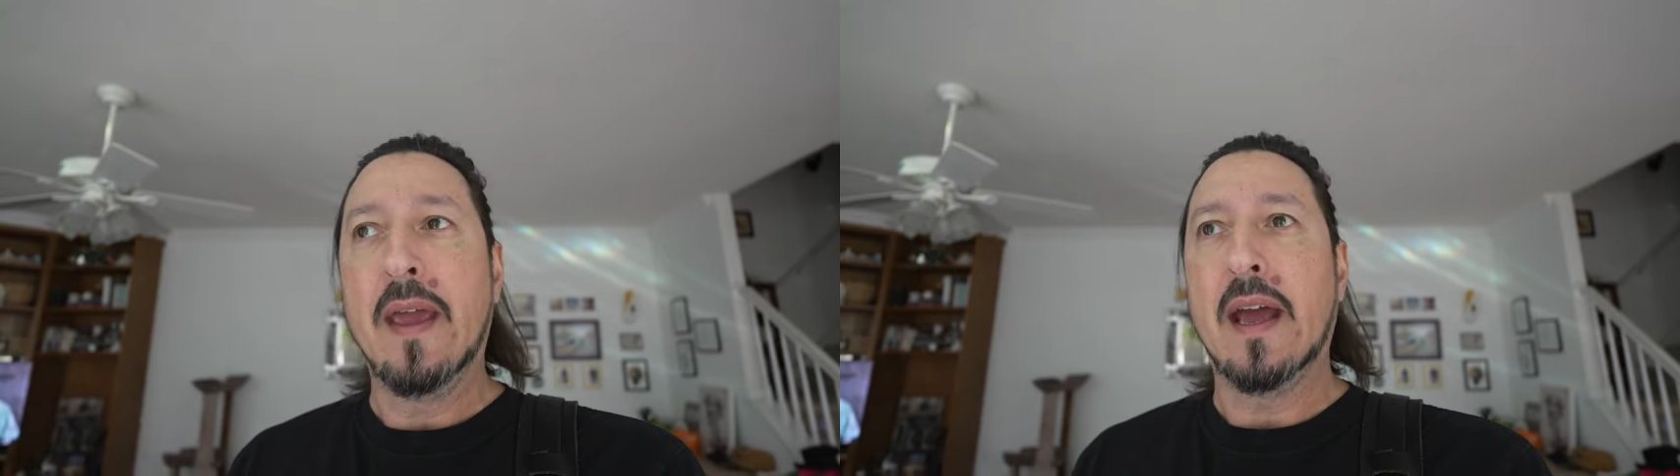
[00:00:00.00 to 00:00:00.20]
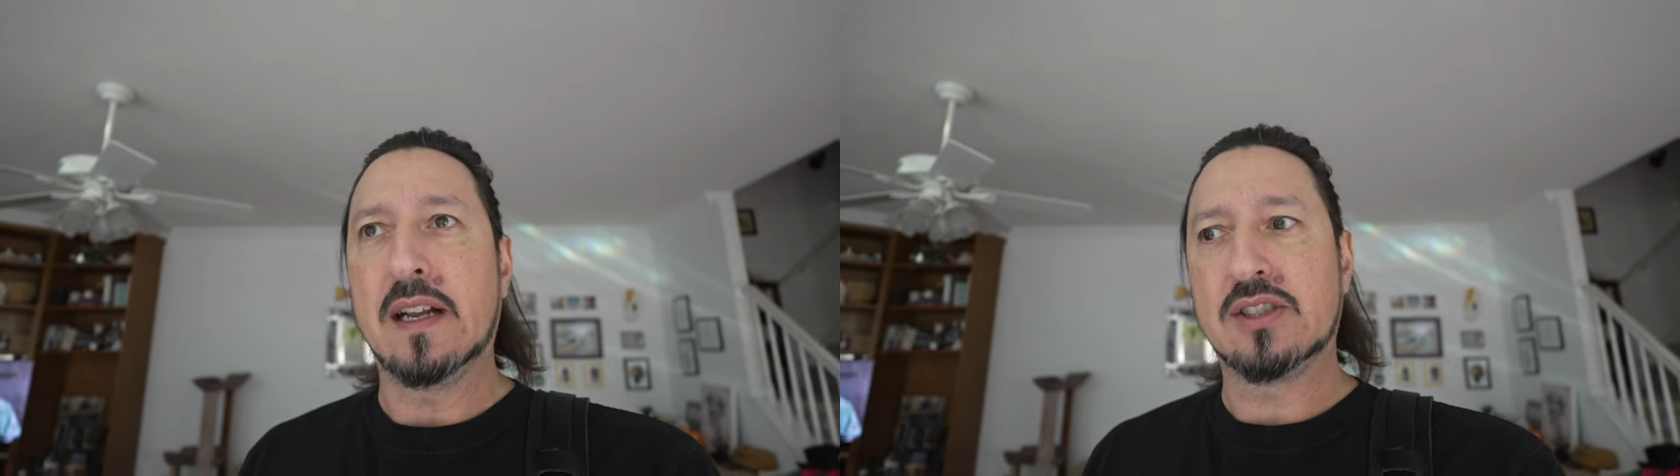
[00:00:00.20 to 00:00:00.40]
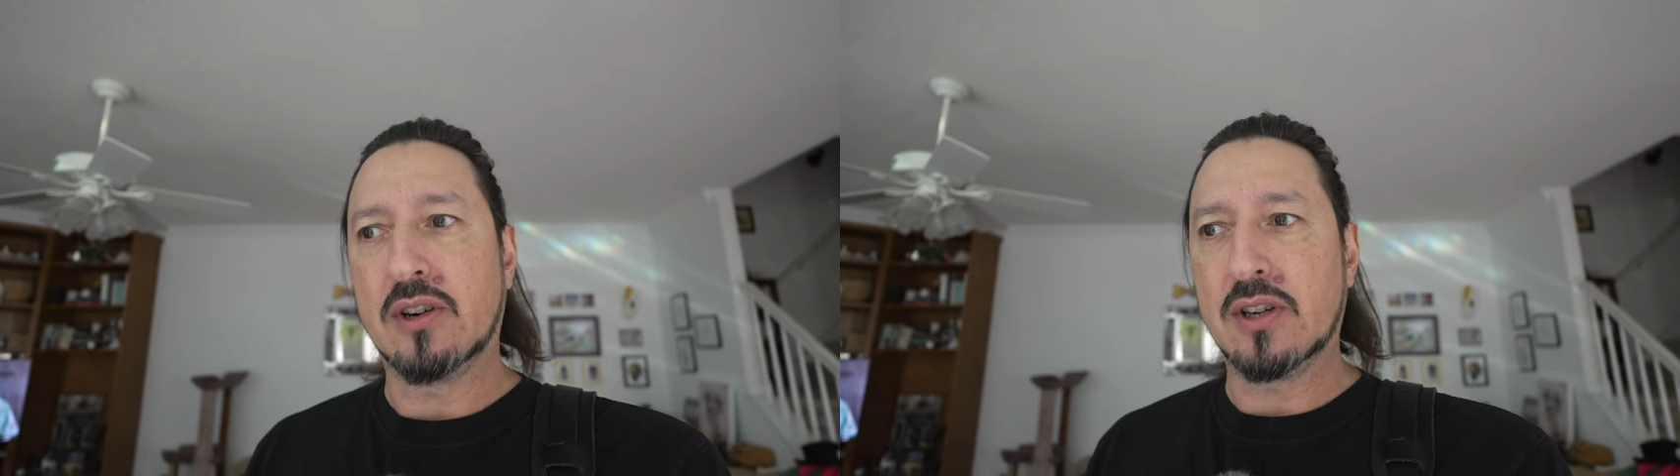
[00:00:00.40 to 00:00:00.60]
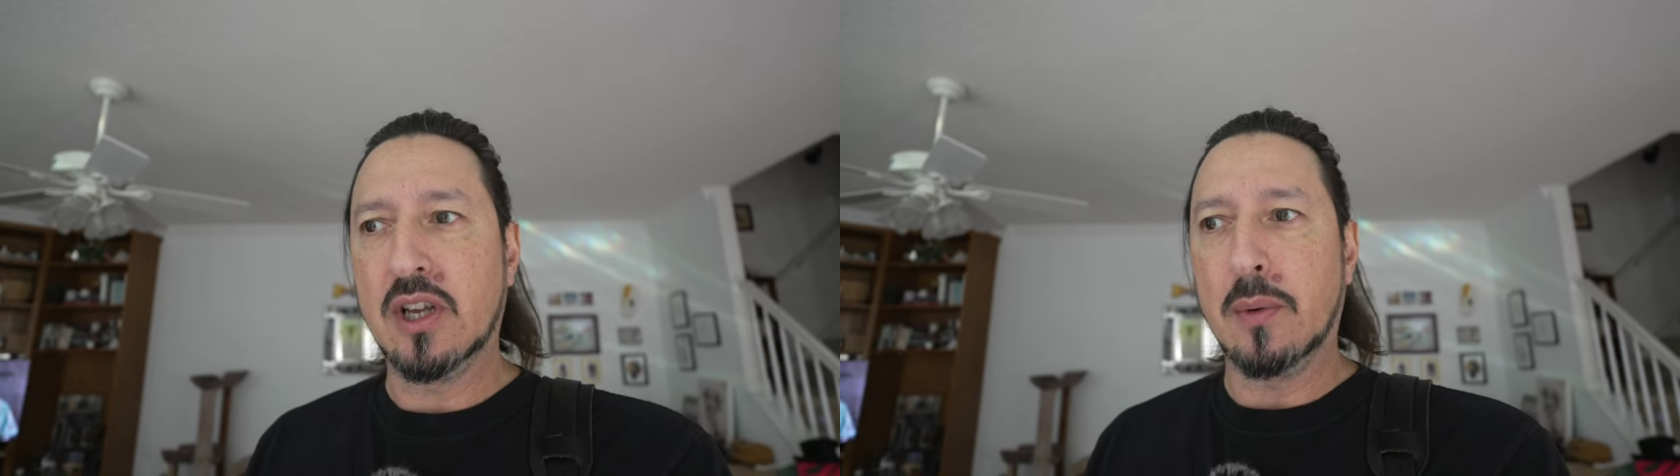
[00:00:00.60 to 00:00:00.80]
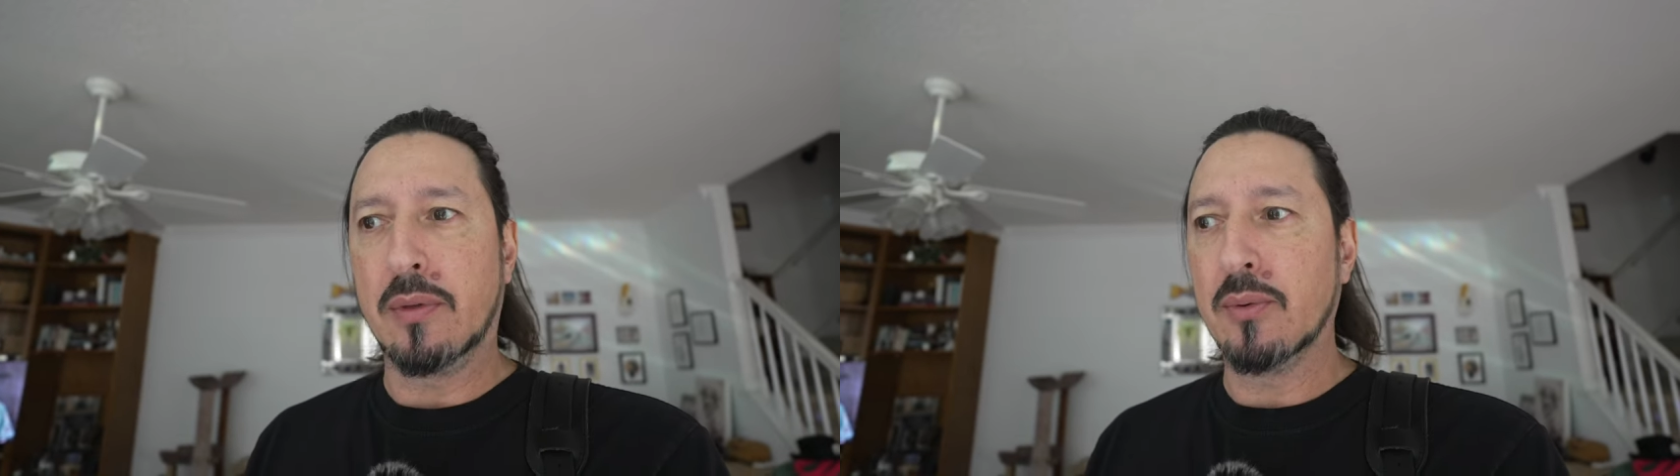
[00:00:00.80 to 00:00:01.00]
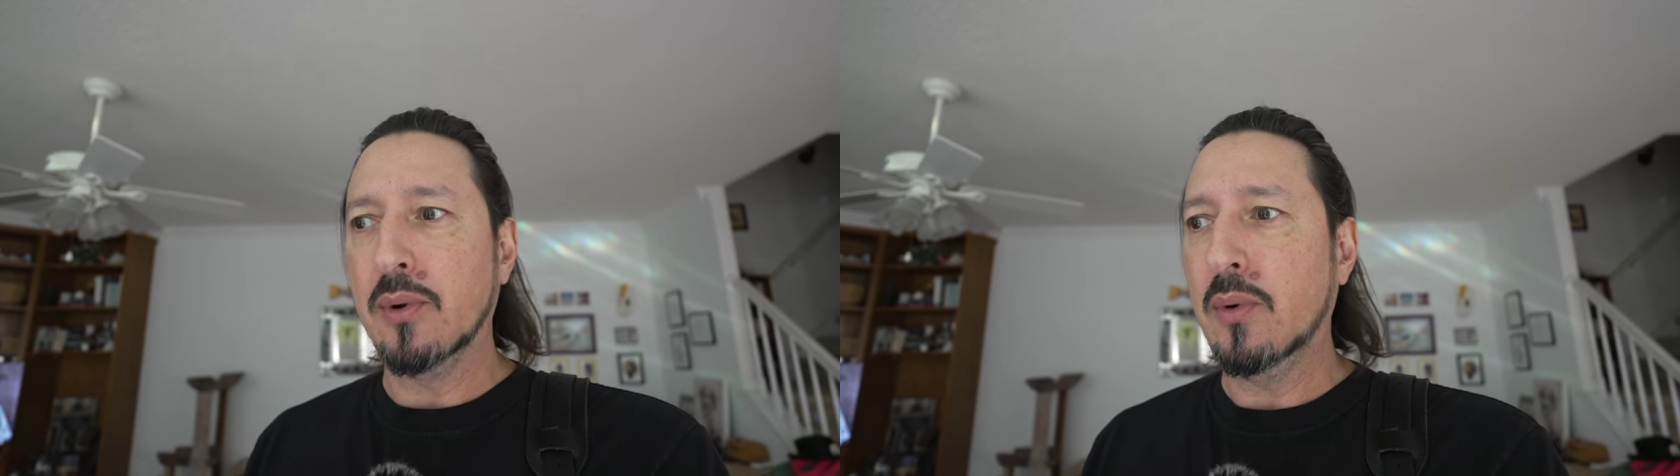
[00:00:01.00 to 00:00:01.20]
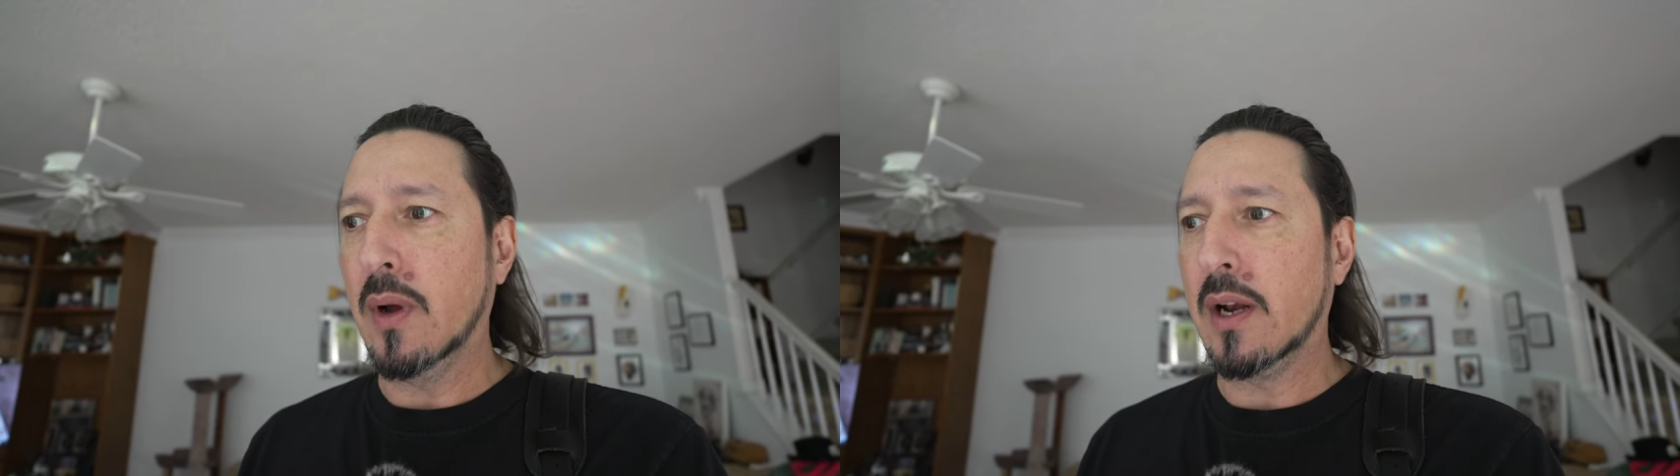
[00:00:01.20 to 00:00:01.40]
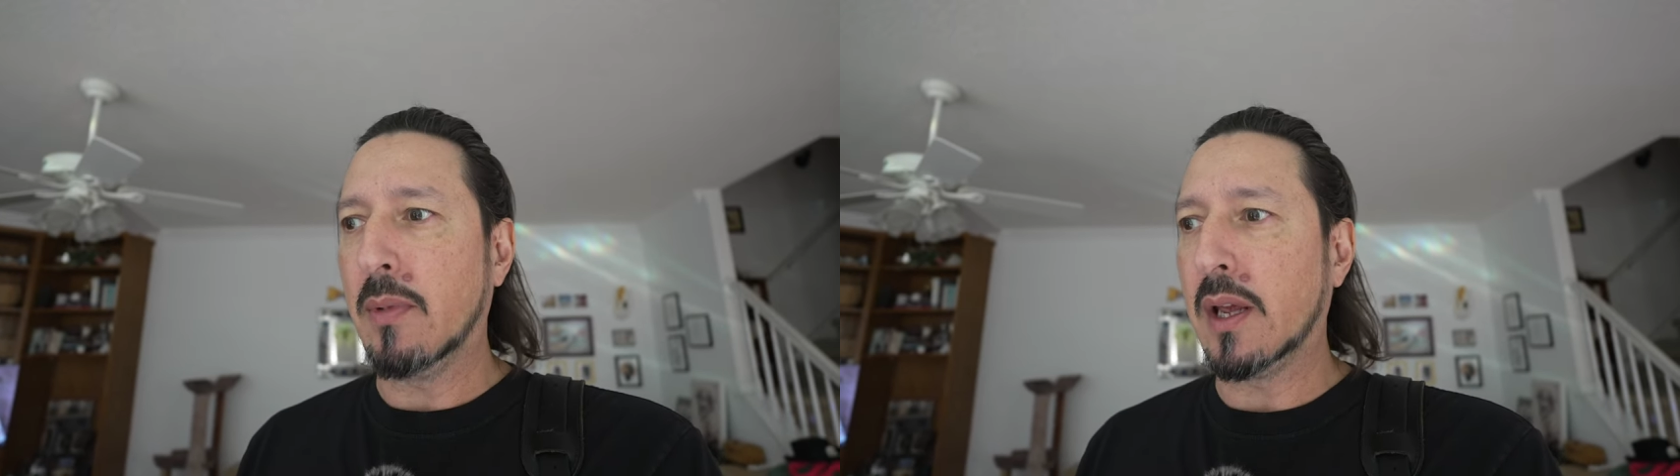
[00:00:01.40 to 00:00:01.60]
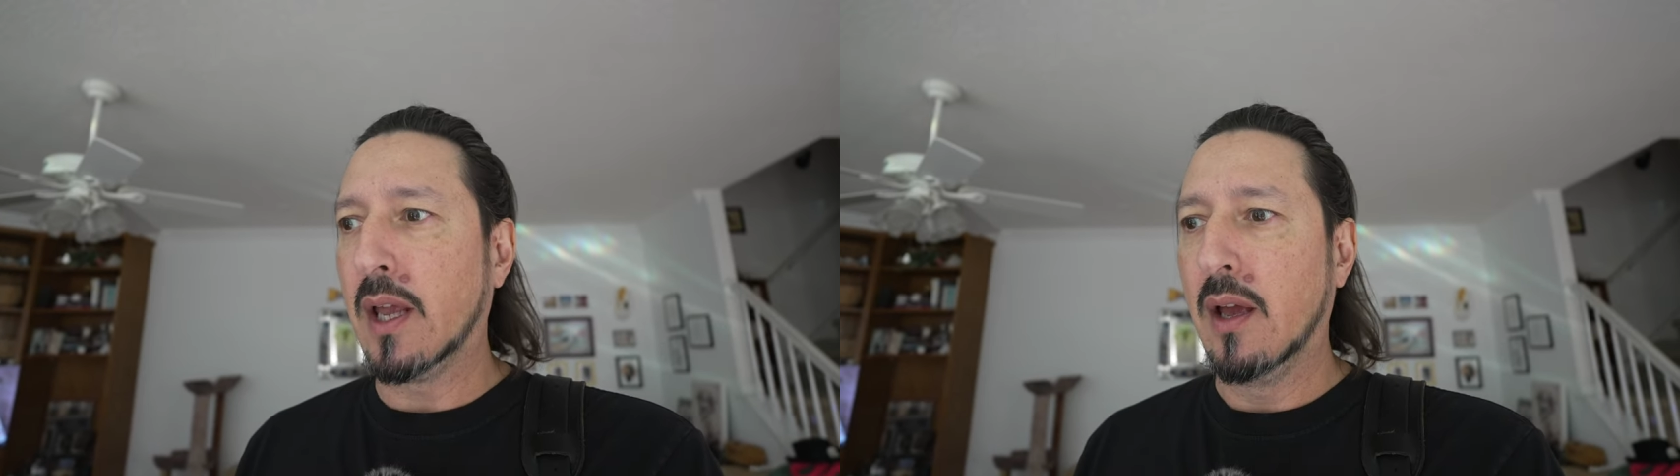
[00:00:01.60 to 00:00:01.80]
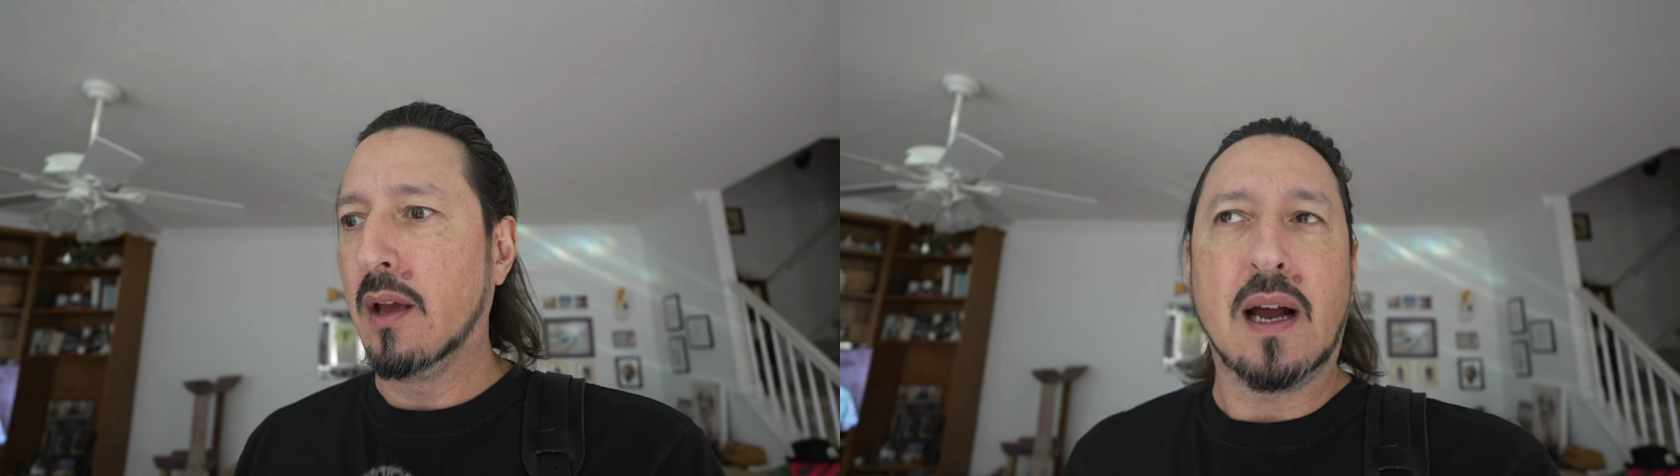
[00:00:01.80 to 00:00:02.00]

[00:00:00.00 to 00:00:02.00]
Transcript: And I started going through and I'm like,